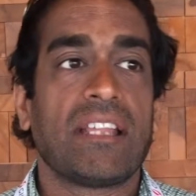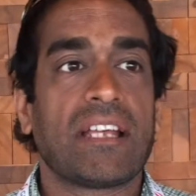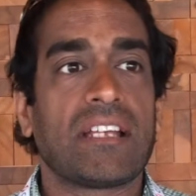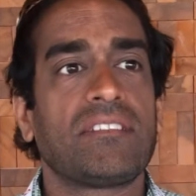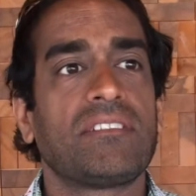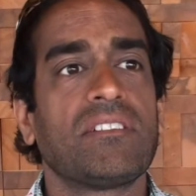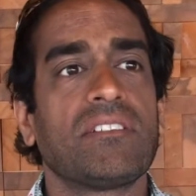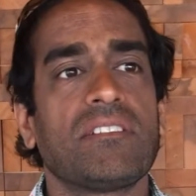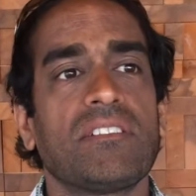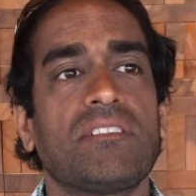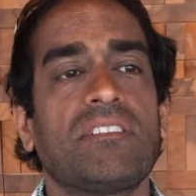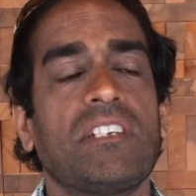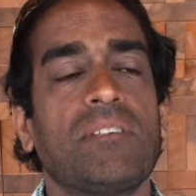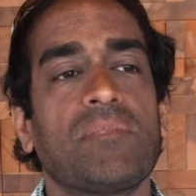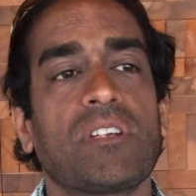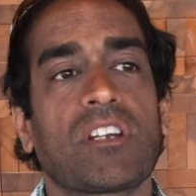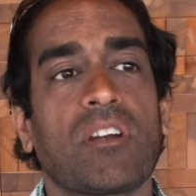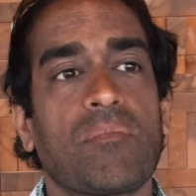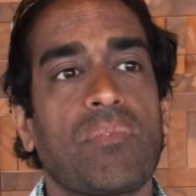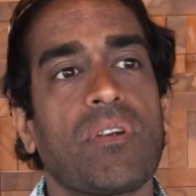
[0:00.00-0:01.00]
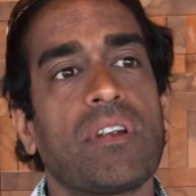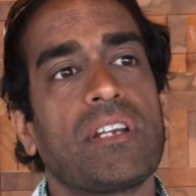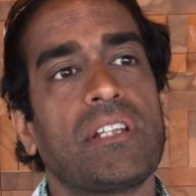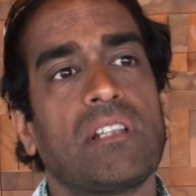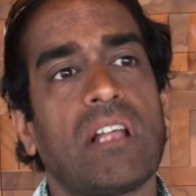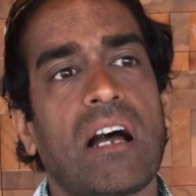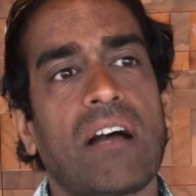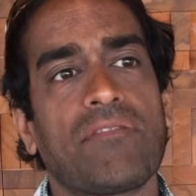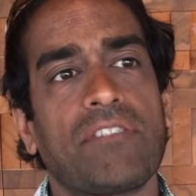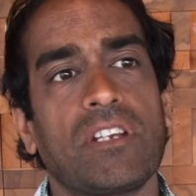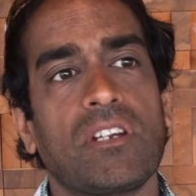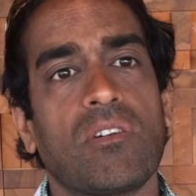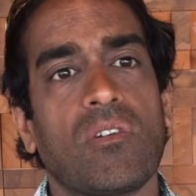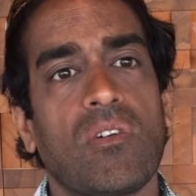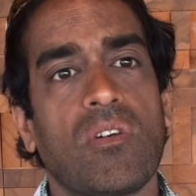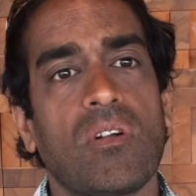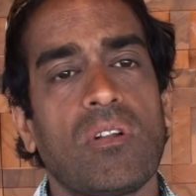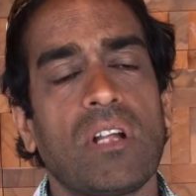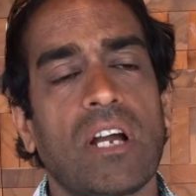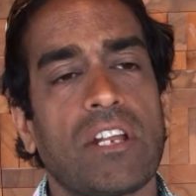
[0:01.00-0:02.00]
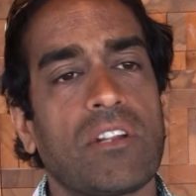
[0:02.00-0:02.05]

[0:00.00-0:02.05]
That still does seem like a pretty lofty goal.